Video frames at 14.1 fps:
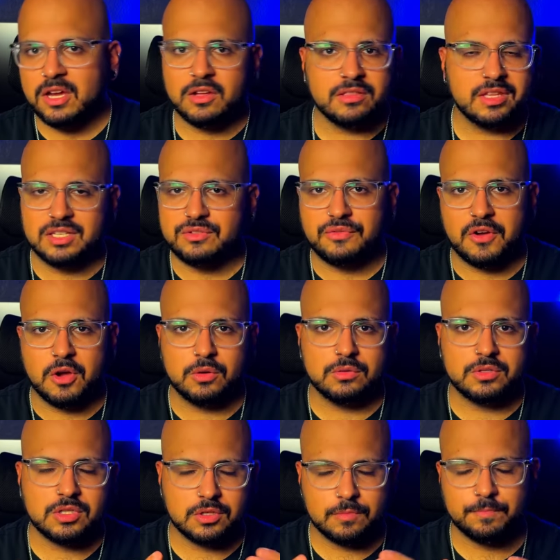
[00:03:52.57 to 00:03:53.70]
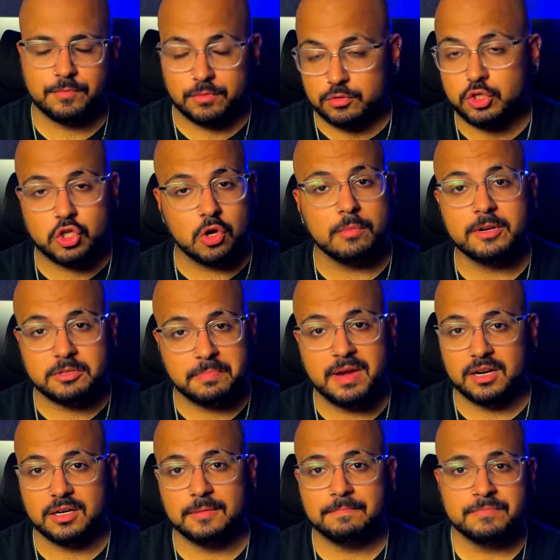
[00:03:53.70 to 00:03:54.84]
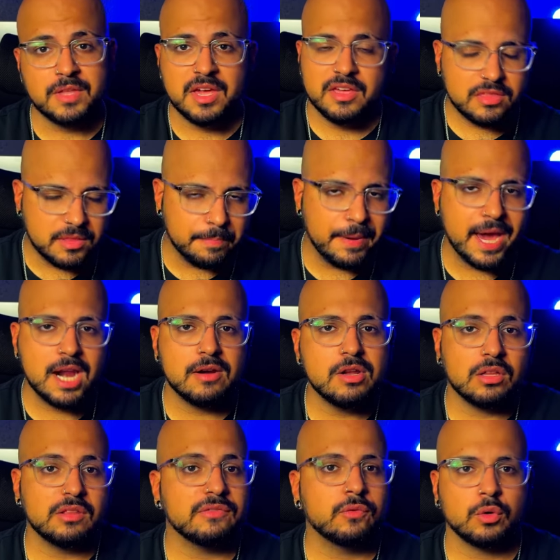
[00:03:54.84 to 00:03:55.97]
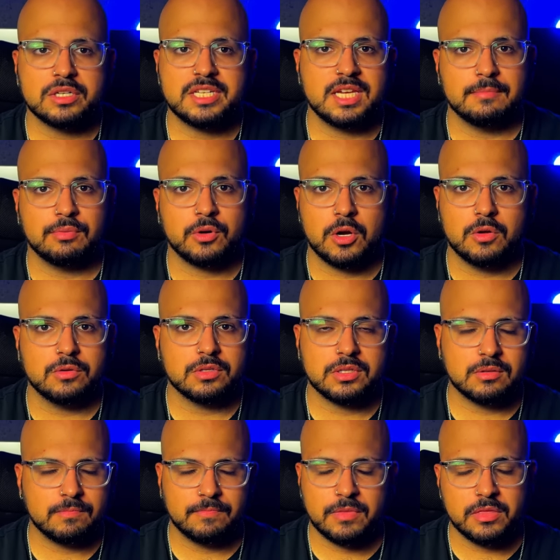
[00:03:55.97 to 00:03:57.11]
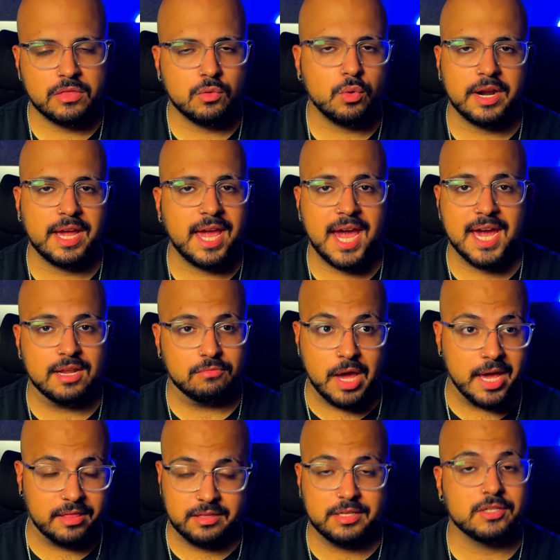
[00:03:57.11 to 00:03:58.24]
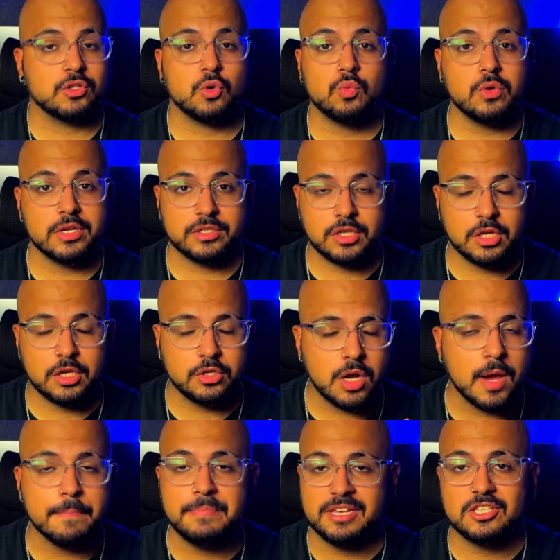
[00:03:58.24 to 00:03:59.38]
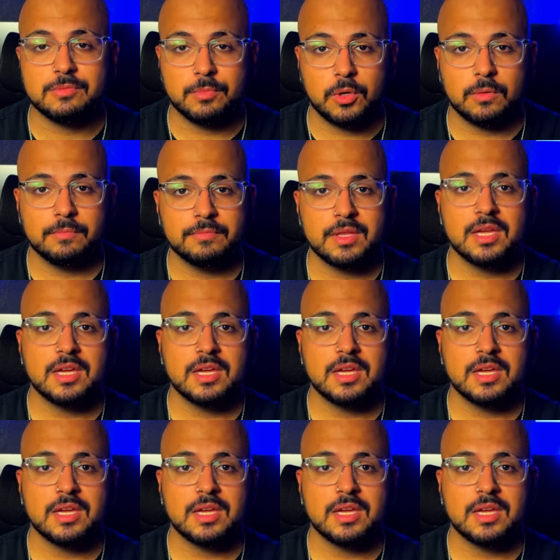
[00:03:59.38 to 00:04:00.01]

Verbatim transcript: on these phones, so much better. The battery on the fourteen Pros, the one I had at least, was abysmal.